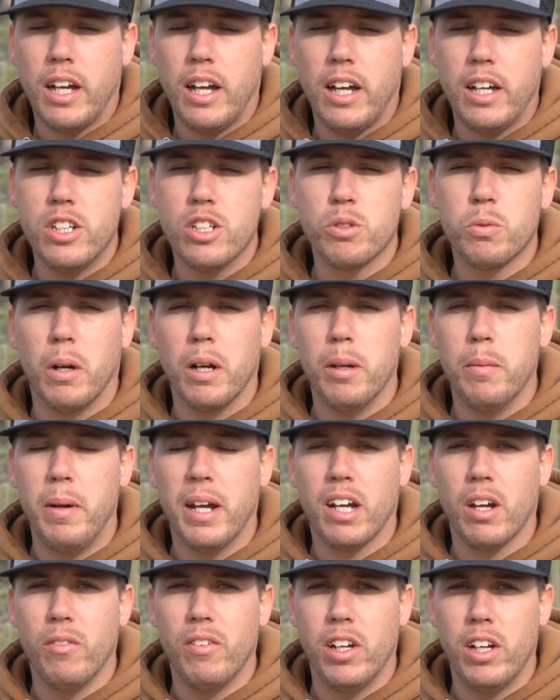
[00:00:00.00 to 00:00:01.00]
I just wanted to
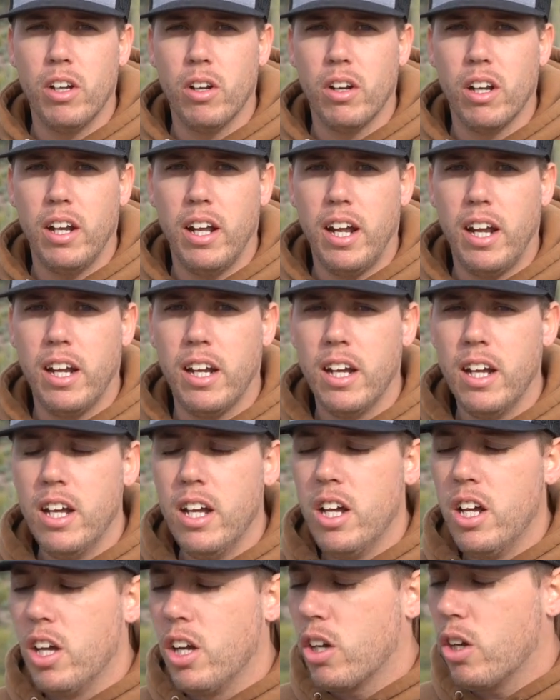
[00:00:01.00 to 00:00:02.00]
make a video today
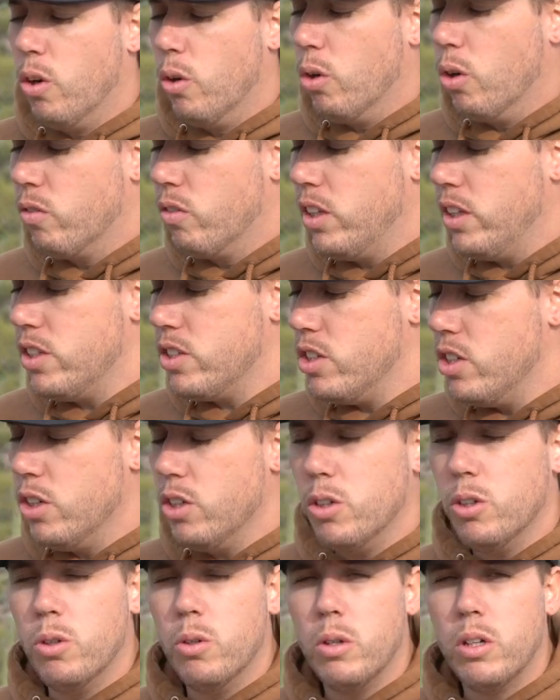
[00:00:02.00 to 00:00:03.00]
going over these
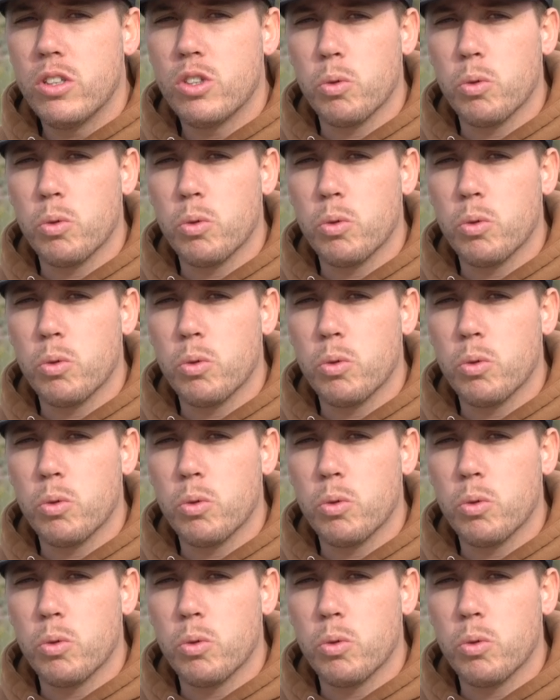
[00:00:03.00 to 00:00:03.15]
new